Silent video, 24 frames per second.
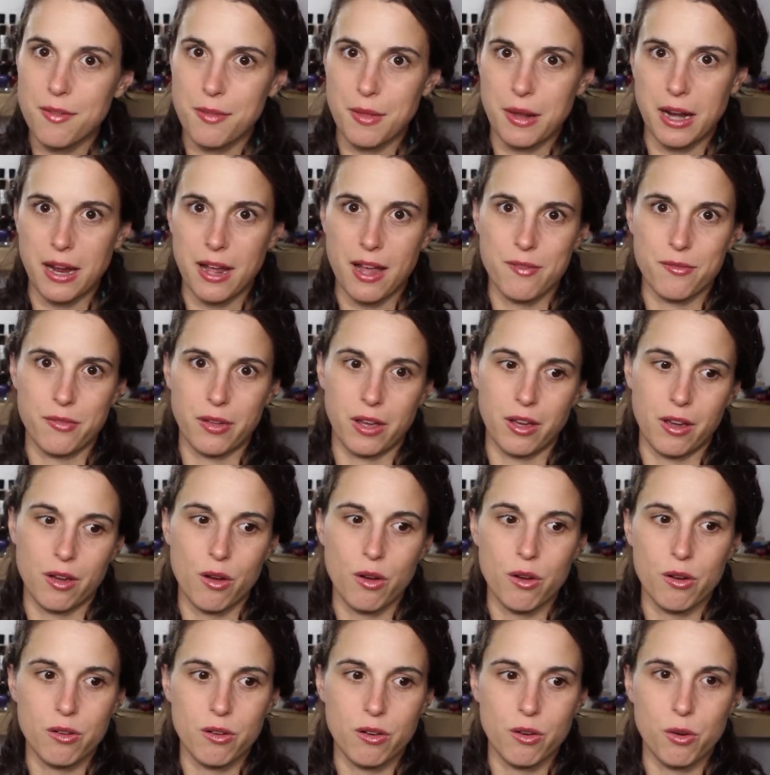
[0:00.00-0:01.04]
and then I have like a
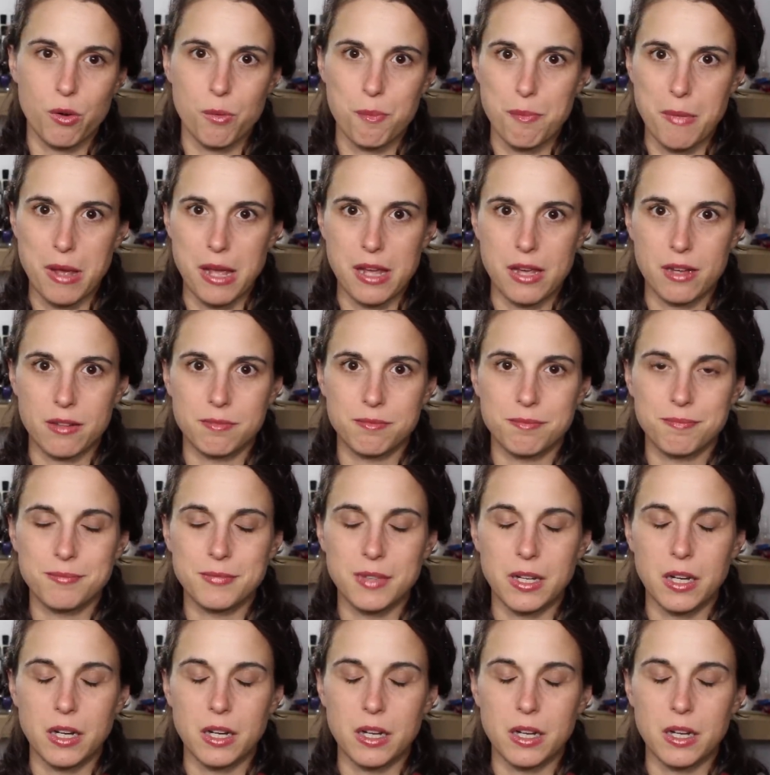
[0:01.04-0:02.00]
homemade